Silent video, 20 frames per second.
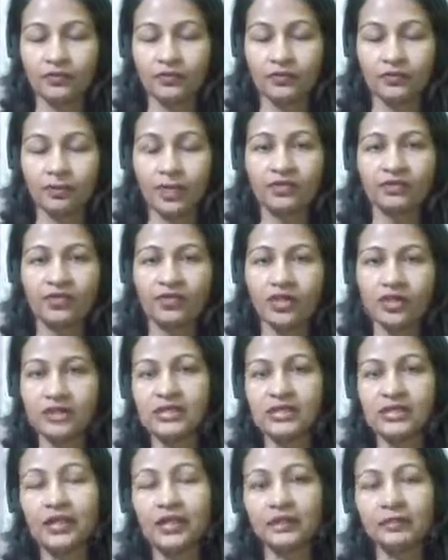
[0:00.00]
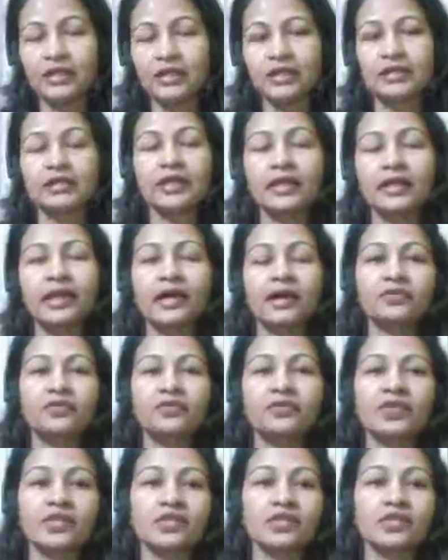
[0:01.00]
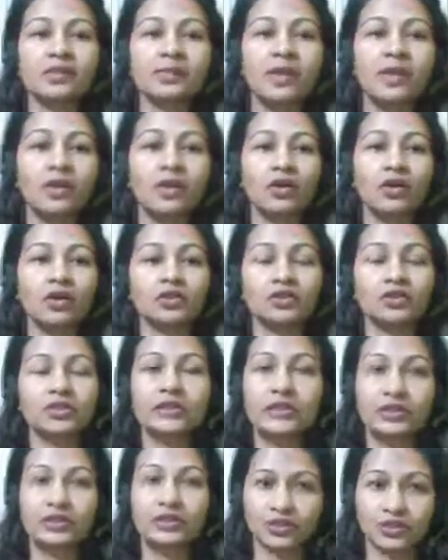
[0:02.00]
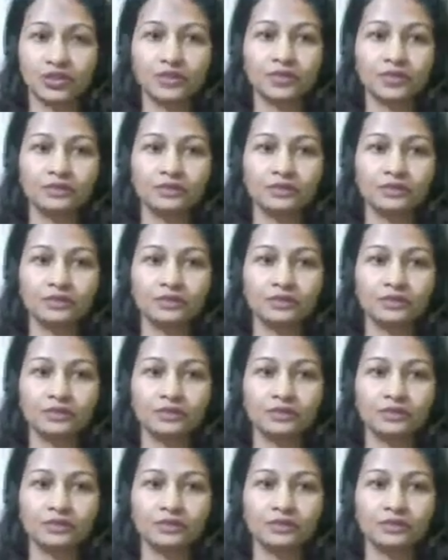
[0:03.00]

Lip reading: By fixed, I mean they have a fixed biological nature,